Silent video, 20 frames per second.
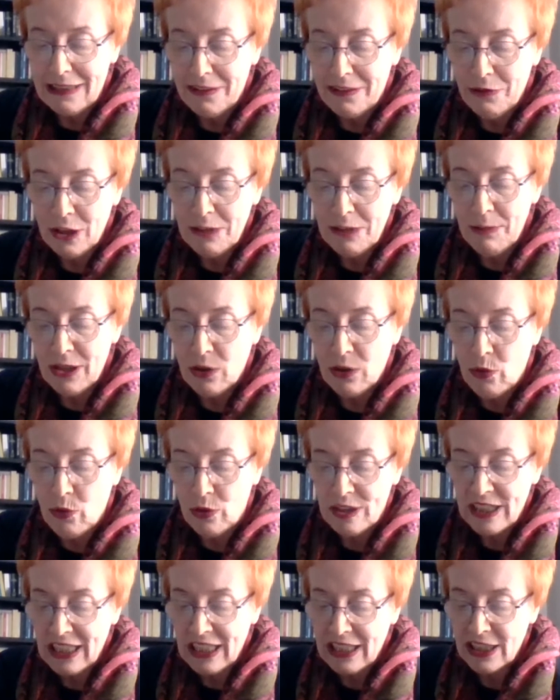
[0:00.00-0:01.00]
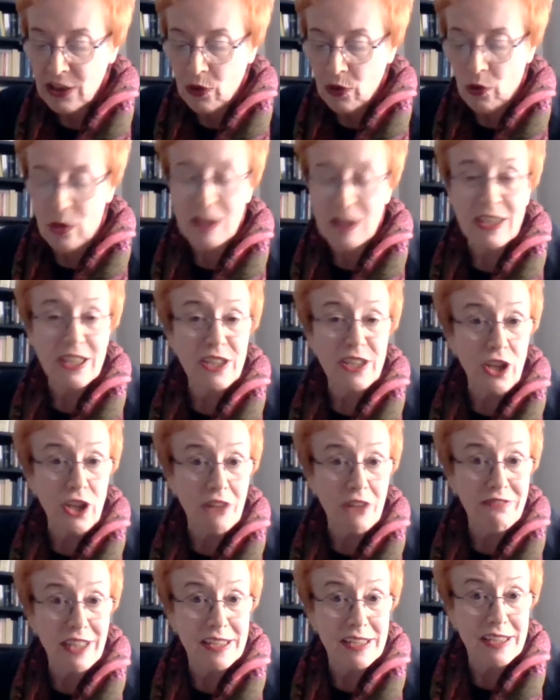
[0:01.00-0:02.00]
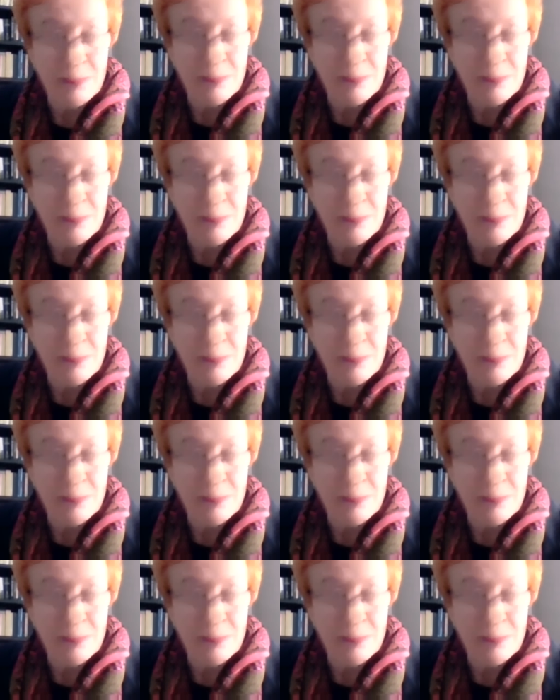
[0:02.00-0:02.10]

what Marcuse has called Soviet